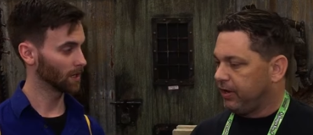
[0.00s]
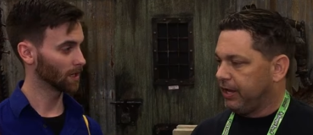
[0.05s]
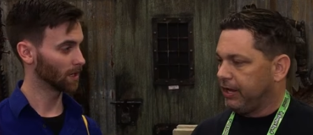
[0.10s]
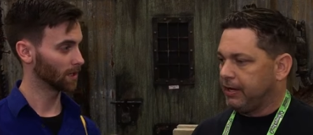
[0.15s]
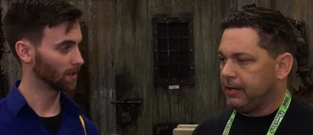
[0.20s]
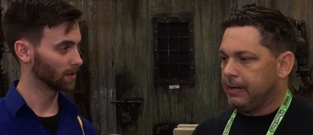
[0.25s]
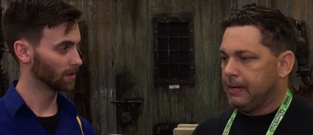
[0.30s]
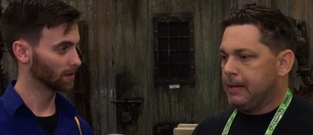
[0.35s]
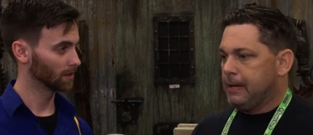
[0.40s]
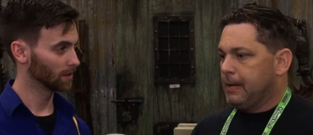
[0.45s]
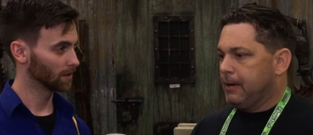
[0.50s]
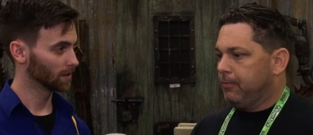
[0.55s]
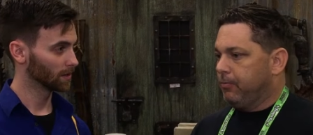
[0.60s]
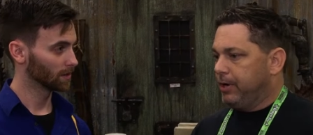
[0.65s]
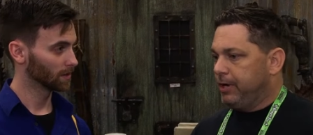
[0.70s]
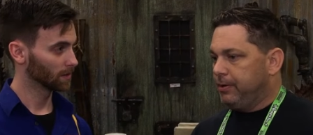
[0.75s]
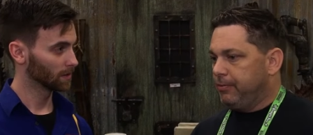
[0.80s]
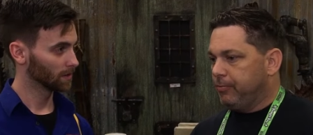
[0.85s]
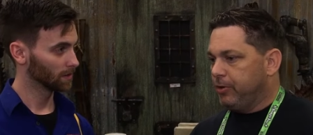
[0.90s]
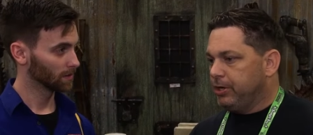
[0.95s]
Speaker 1: Like
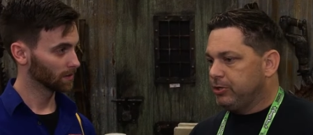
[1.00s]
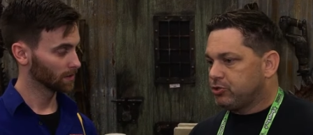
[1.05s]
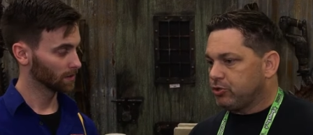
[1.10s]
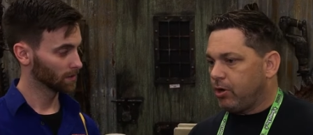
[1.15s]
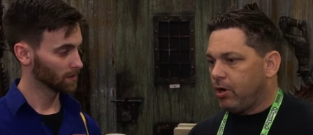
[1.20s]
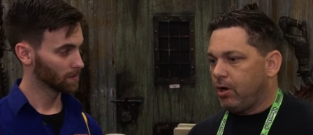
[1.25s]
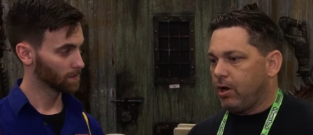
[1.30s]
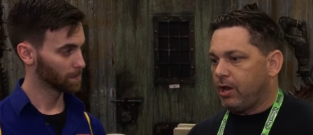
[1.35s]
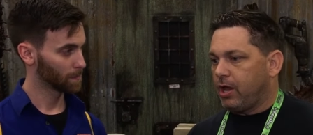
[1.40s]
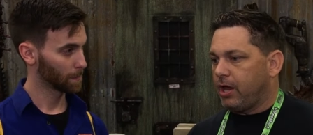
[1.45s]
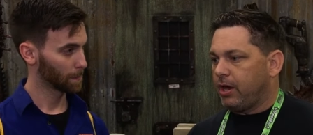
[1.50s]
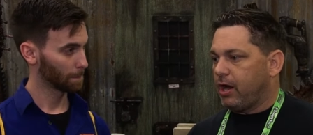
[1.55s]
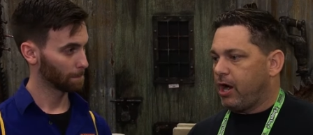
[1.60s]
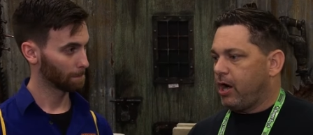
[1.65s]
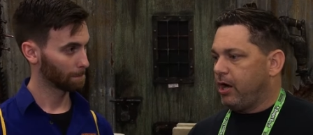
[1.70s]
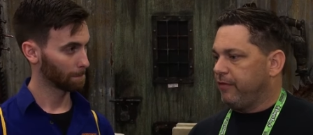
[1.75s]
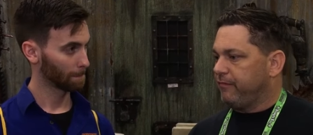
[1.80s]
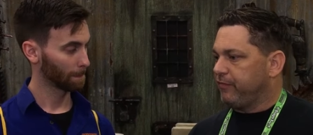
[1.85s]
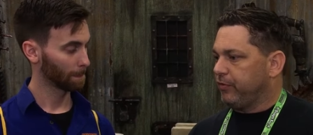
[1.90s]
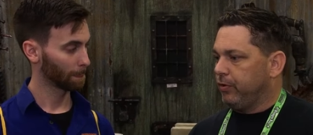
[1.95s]
we, we draw a lot of
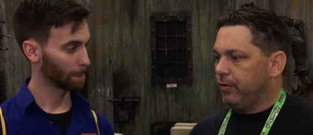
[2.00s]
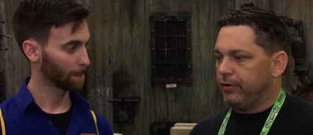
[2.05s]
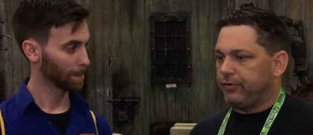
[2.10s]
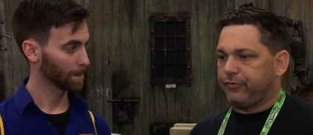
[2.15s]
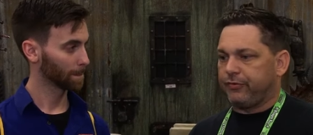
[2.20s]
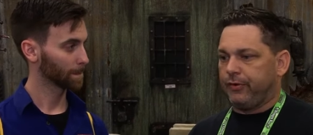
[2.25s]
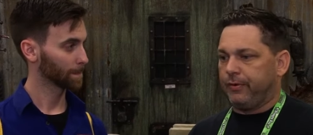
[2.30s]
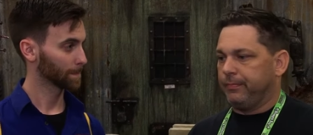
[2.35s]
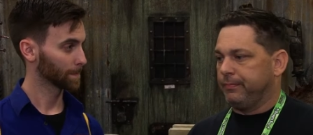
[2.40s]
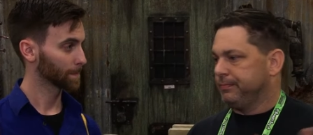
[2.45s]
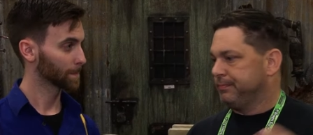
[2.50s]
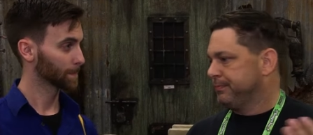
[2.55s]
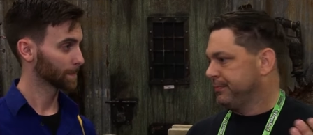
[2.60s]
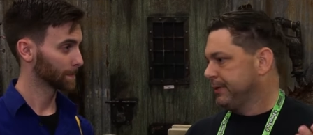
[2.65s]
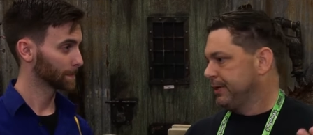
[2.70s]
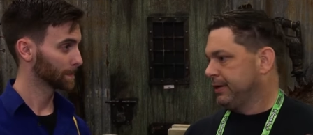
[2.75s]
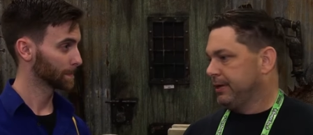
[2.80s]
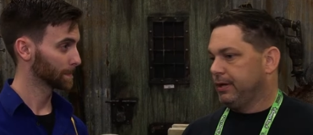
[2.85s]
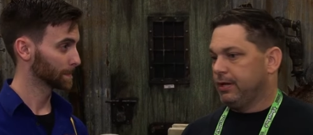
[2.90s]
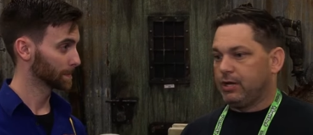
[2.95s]
our influence from
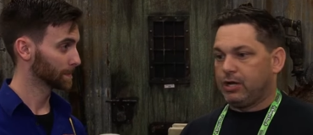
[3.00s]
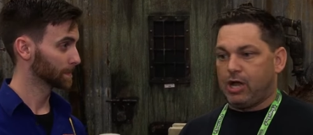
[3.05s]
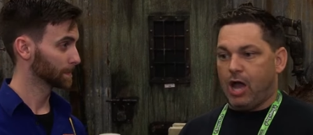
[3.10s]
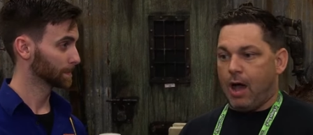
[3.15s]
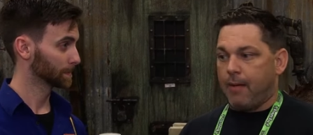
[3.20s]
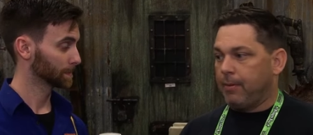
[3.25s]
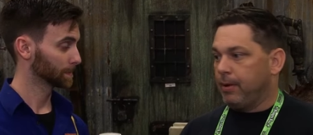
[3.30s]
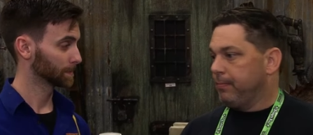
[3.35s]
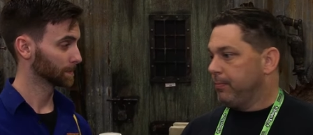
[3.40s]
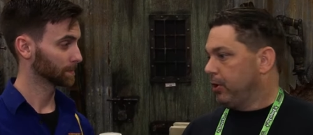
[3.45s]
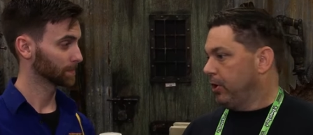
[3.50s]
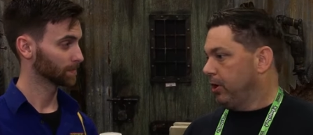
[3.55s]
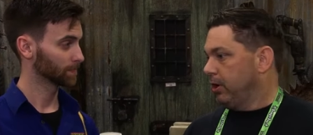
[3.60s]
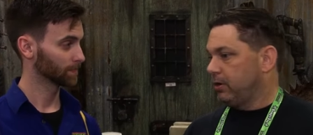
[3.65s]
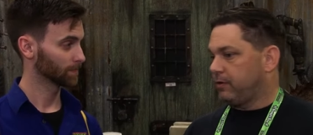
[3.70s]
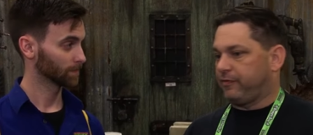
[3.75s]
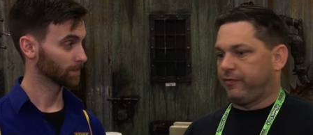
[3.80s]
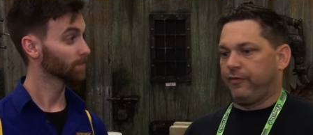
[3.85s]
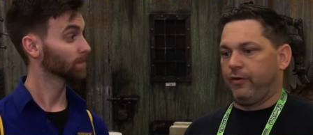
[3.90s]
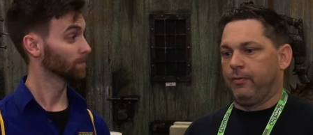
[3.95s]
comic
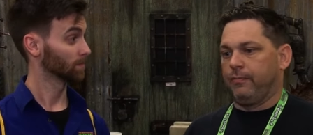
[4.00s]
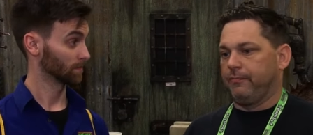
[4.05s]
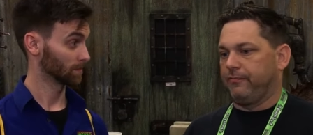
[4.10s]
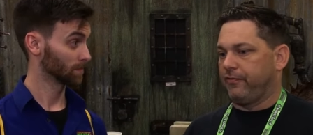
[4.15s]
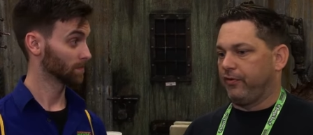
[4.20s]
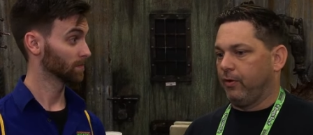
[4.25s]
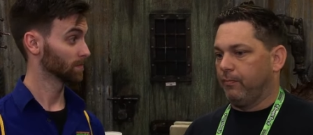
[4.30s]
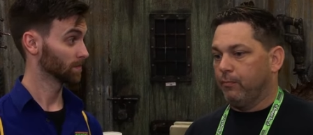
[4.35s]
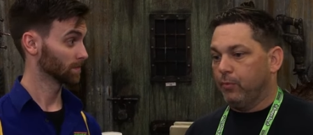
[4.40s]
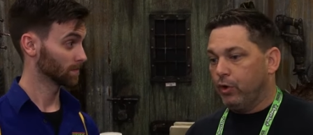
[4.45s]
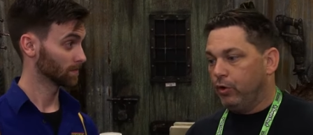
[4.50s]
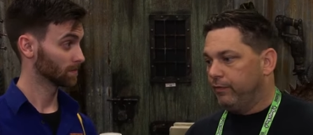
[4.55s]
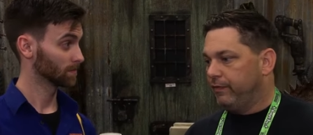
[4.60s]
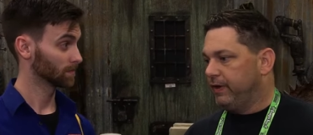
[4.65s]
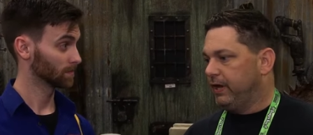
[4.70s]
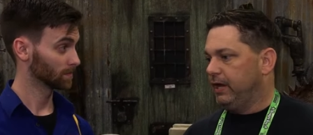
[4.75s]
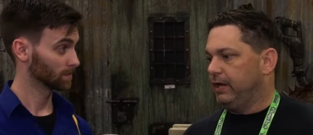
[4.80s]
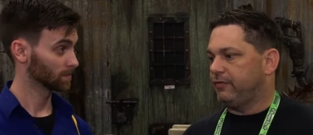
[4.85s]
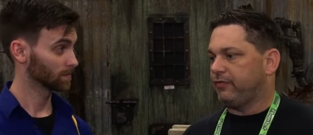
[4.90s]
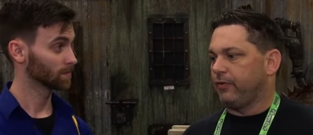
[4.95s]
books, from from
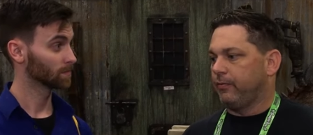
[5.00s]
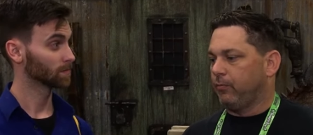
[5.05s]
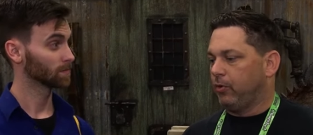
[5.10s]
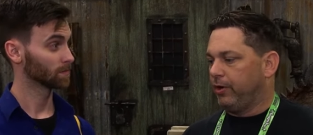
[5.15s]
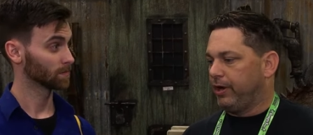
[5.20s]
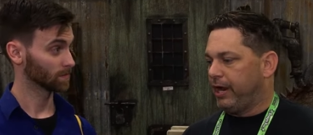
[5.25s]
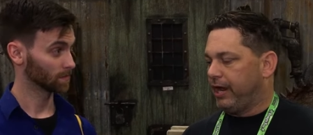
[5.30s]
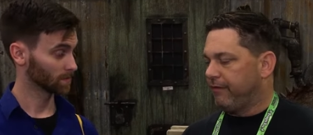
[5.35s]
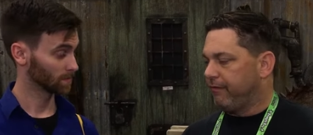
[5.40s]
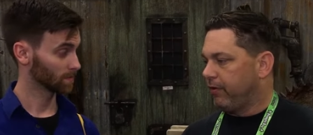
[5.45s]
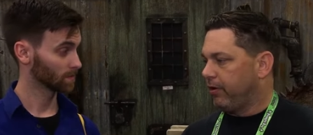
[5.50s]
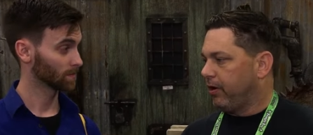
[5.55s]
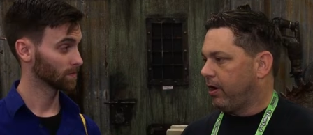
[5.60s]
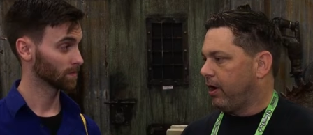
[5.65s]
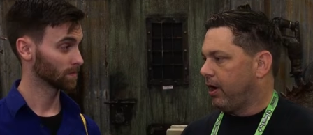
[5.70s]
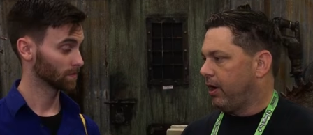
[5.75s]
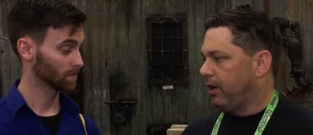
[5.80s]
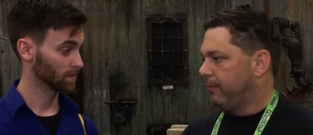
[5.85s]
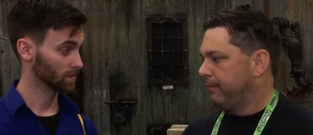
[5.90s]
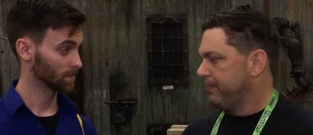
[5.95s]
movies, from whatever.
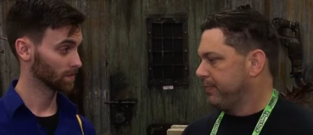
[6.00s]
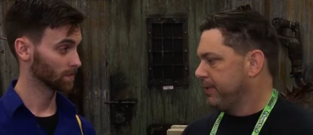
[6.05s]
Um,